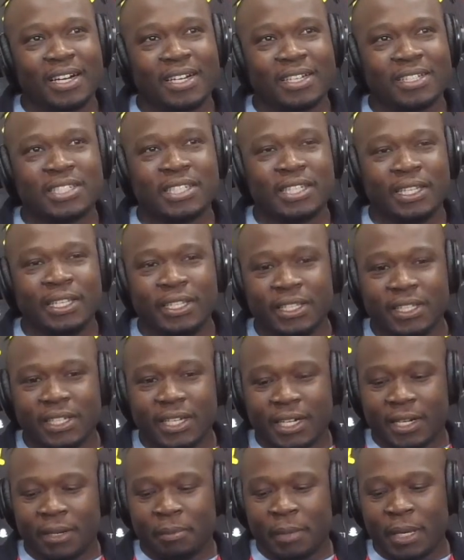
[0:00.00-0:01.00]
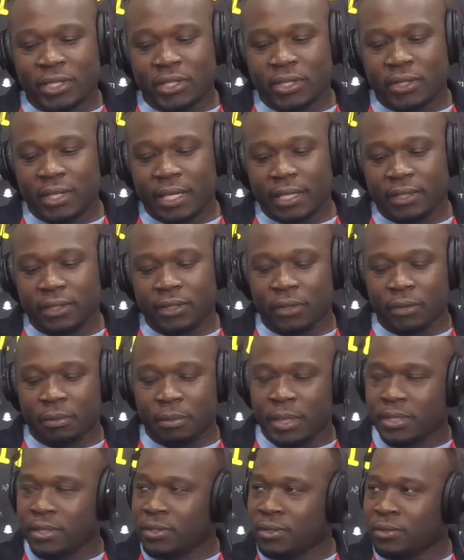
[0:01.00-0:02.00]
She makes sure that,
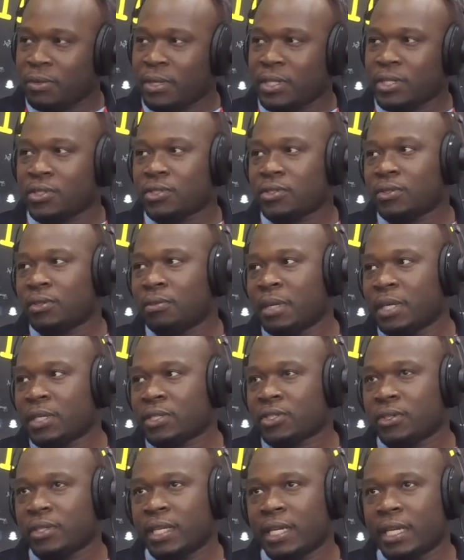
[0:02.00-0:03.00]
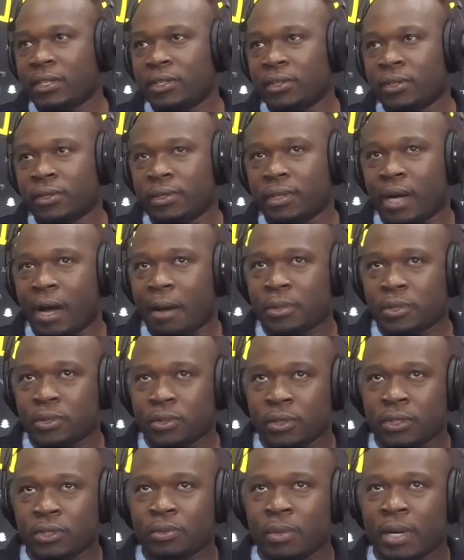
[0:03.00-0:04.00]
business is registered, makes sure that,
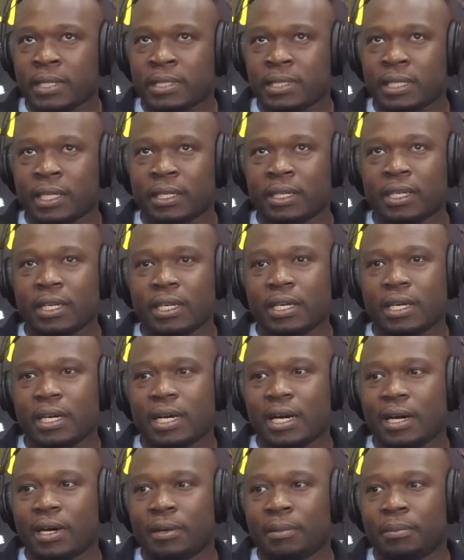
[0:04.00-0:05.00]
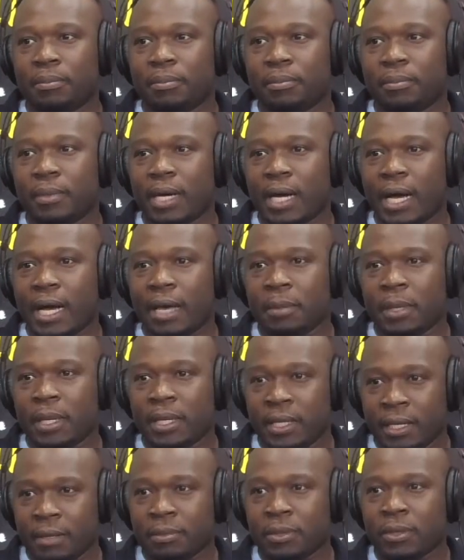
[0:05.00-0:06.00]
opportunities wise that I'm
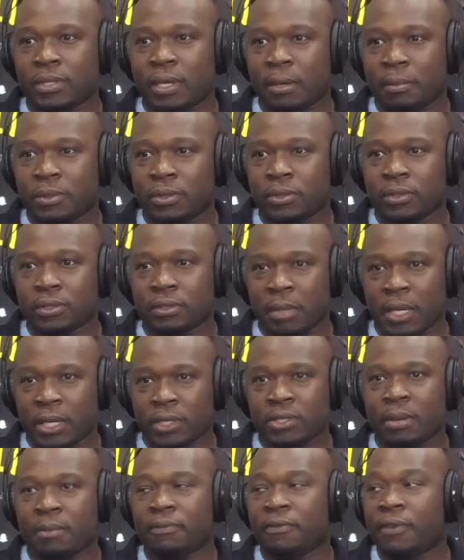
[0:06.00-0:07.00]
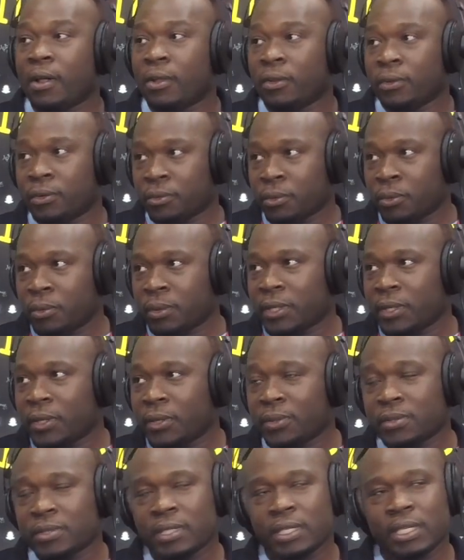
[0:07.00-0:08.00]
hitting up those opportunities and making sure I'm following through with
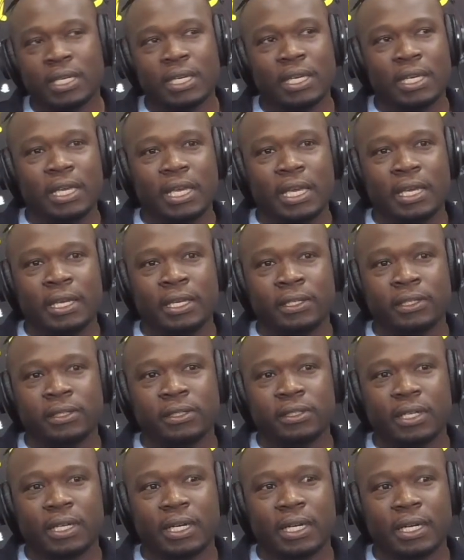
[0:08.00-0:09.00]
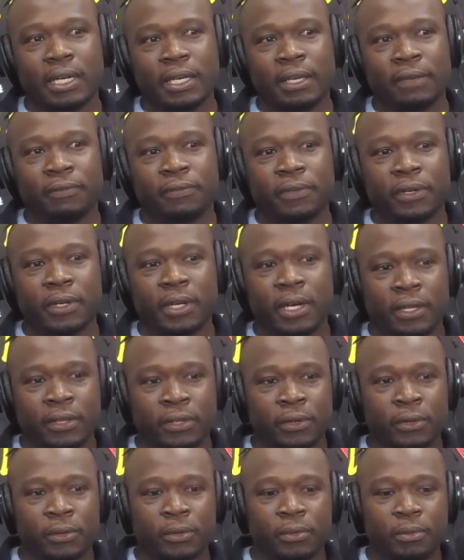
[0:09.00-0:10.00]
those. And if there are
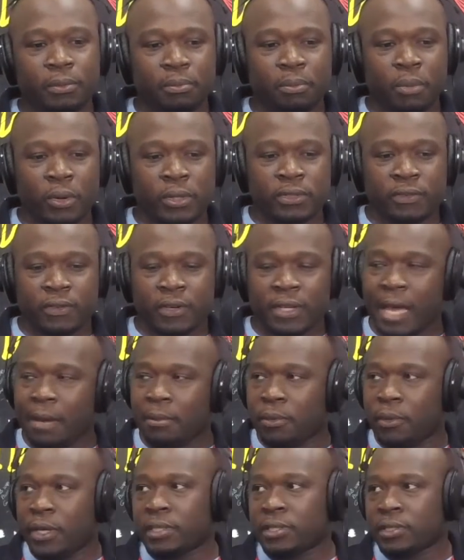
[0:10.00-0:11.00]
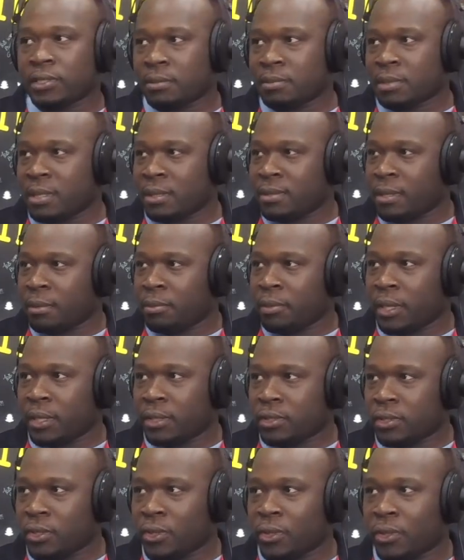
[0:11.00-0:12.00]
other points of collaboration, sometimes I bring
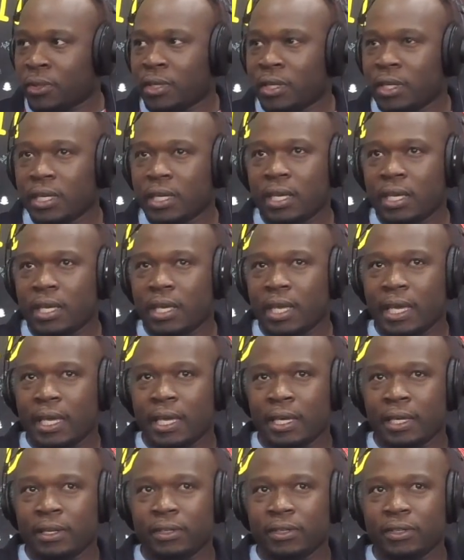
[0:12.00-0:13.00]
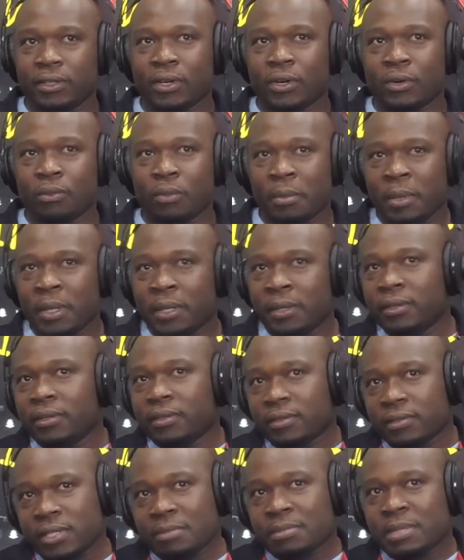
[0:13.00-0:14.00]
it to her. And, women
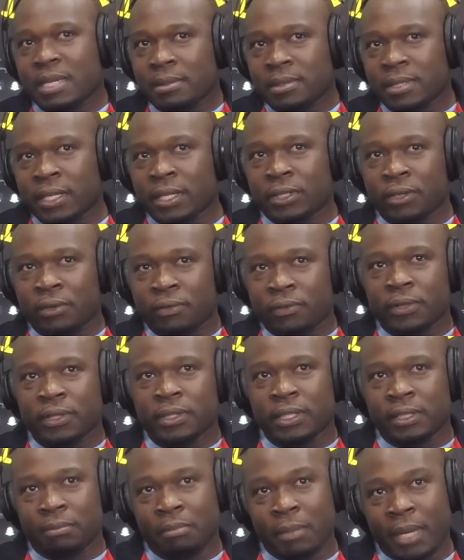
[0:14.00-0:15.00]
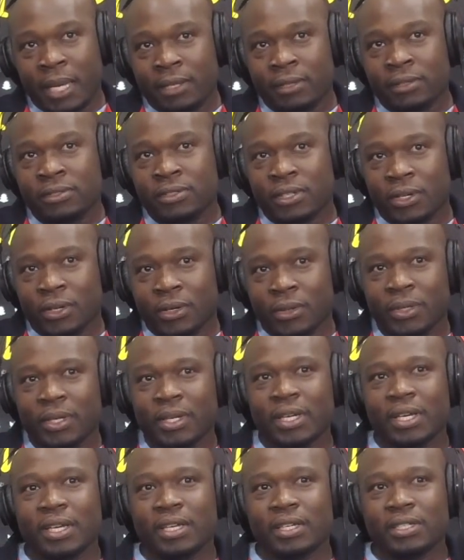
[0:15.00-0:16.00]
sometimes think differently than men. Mm-hmm. So
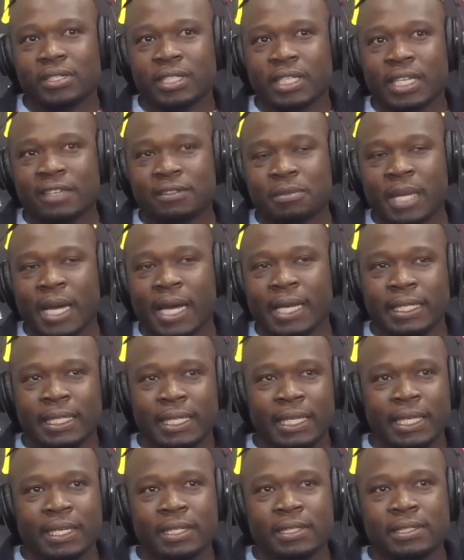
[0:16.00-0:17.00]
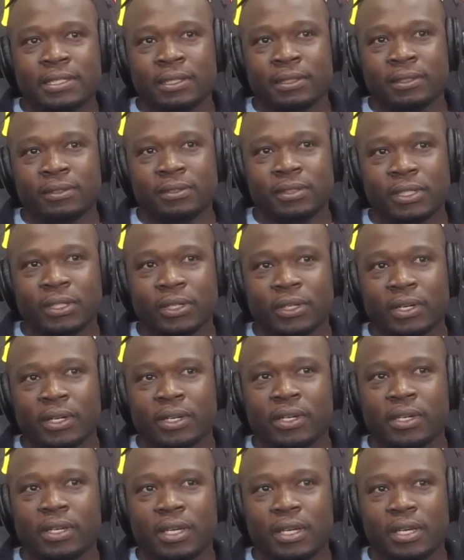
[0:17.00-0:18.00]
she gives me ideas and,
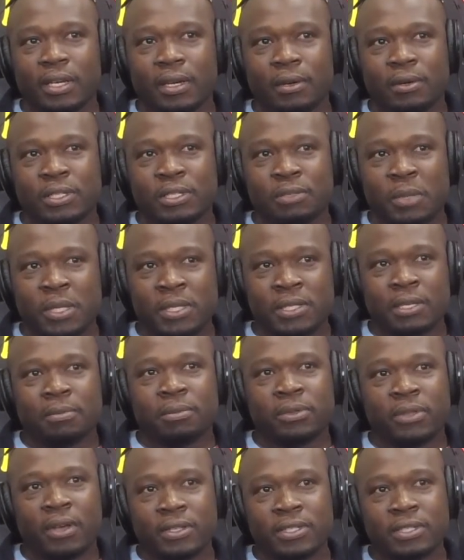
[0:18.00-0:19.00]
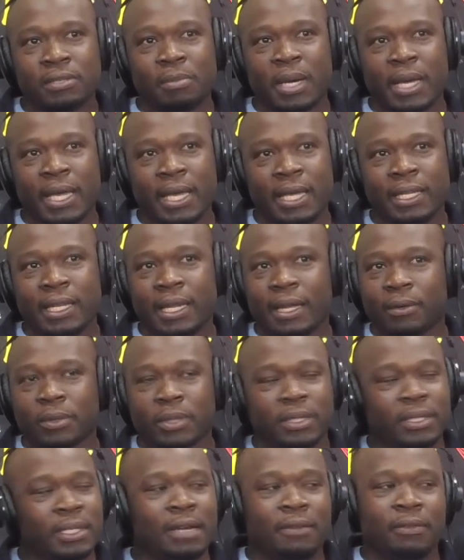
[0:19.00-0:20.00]
spins up thoughts in my head that I
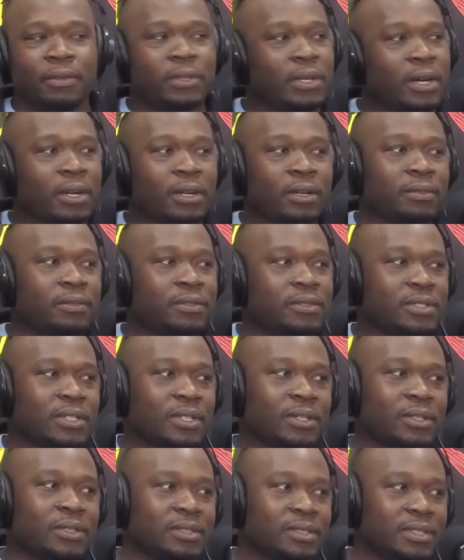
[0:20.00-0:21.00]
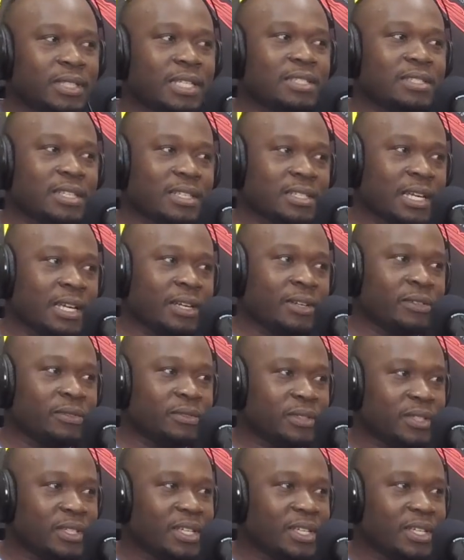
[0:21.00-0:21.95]
would have never thought of. So that's kind of